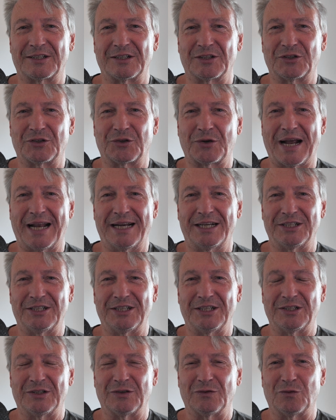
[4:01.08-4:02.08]
and
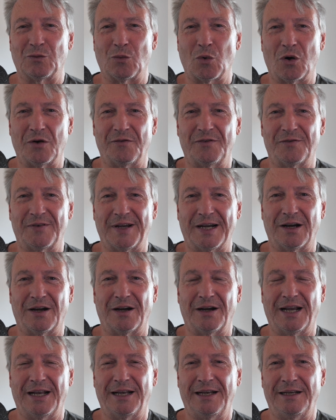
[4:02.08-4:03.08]
strategies of
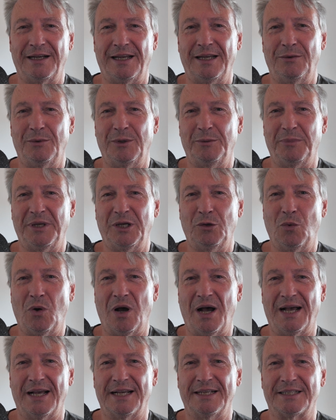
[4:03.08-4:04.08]
warfare. And he would be
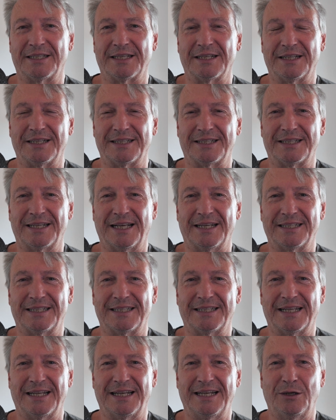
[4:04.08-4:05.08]
wise in the sense
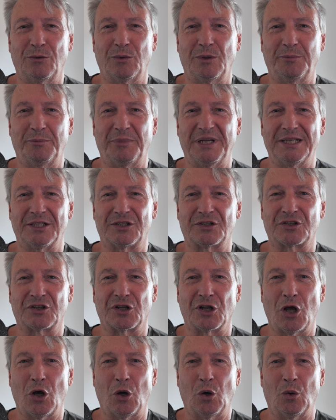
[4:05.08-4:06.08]
that he would be
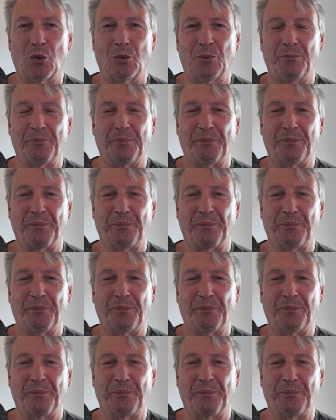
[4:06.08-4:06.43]
slow